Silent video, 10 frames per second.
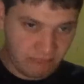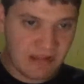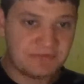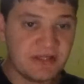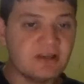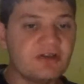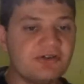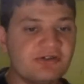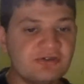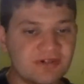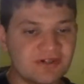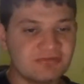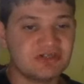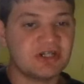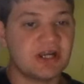Nickelodeon Universe,
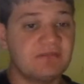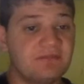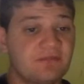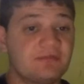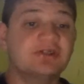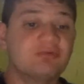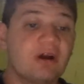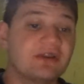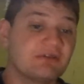which I got in for free twice.